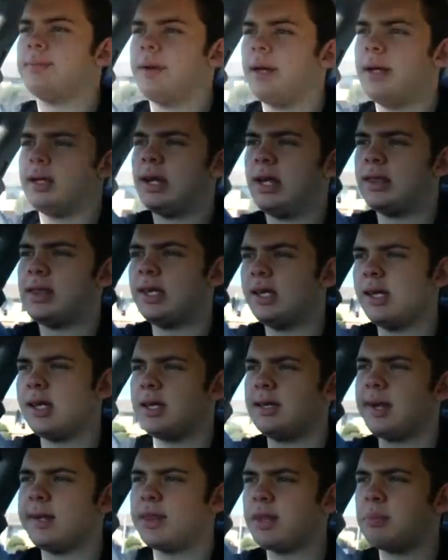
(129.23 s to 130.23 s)
But I think
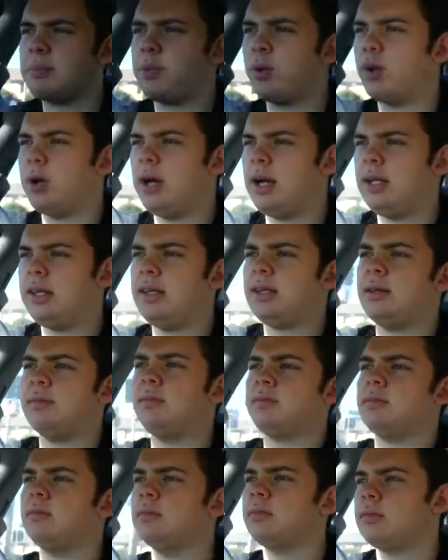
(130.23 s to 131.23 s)
another point
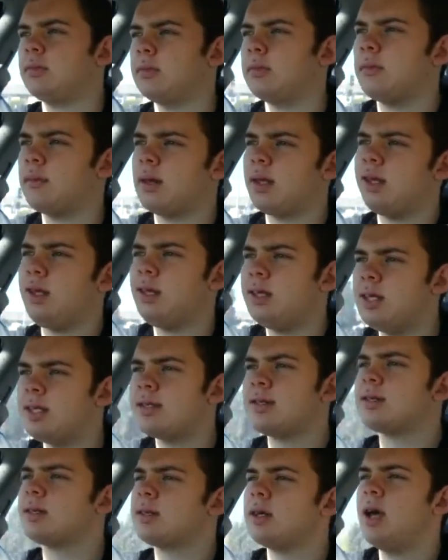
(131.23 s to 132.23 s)

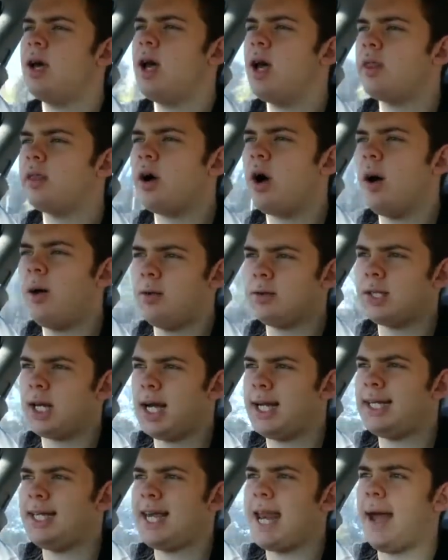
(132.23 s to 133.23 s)
is the whole
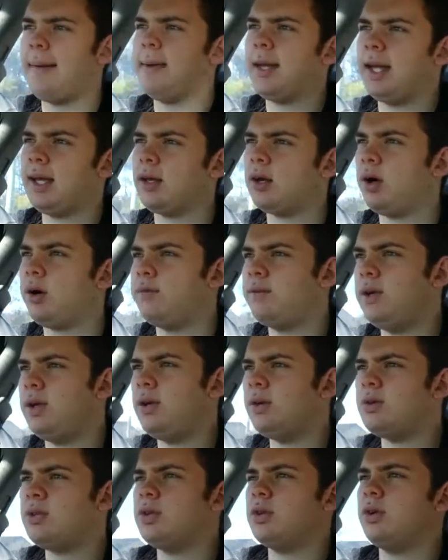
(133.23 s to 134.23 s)
dynamic of
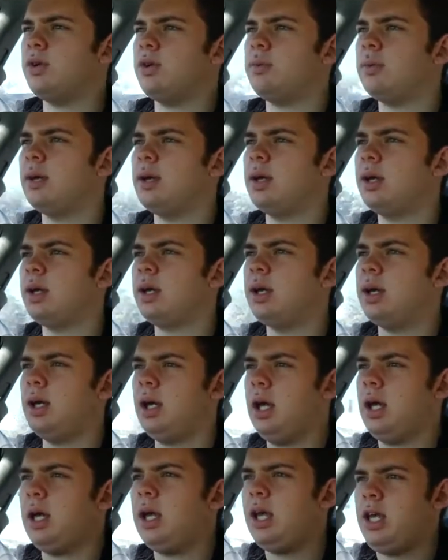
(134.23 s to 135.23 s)
YouTube
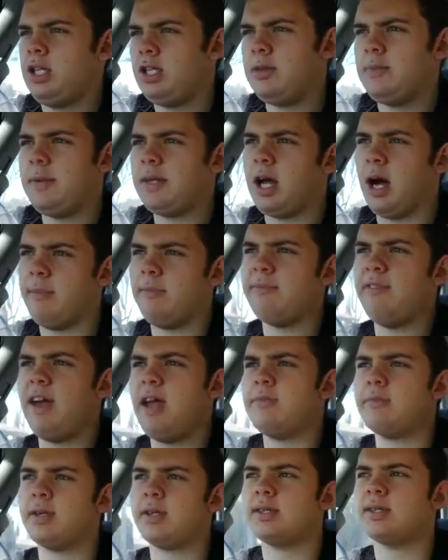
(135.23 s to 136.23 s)
is to become
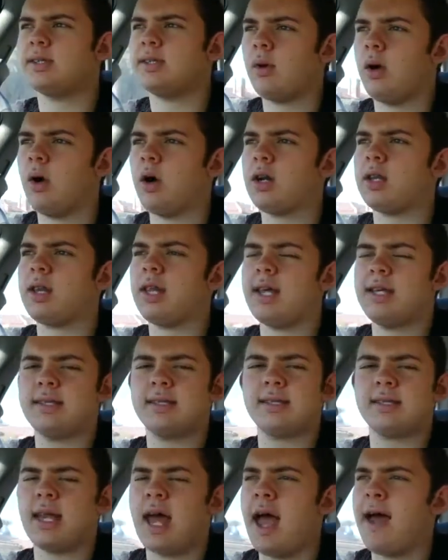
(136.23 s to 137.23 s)
famous, or at
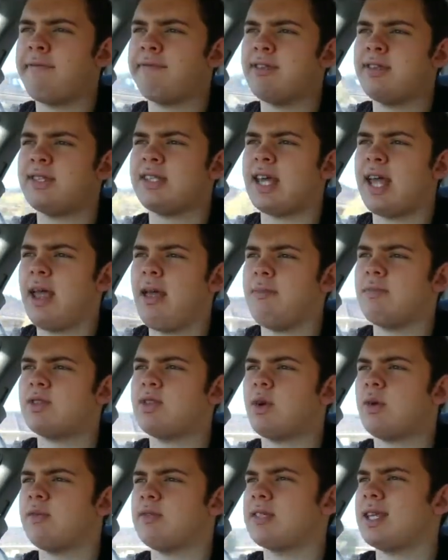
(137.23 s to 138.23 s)
least have the same
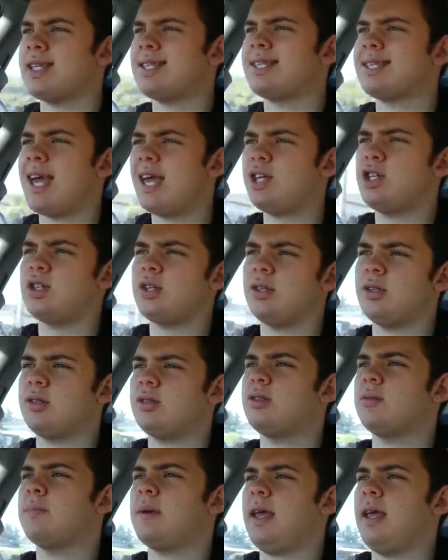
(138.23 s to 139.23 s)
sort of sensation
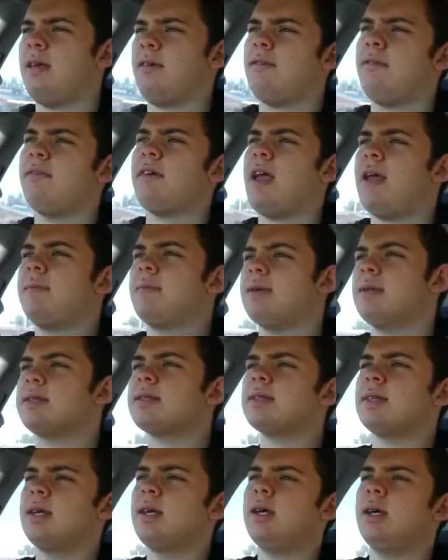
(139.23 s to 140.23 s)
to being famous.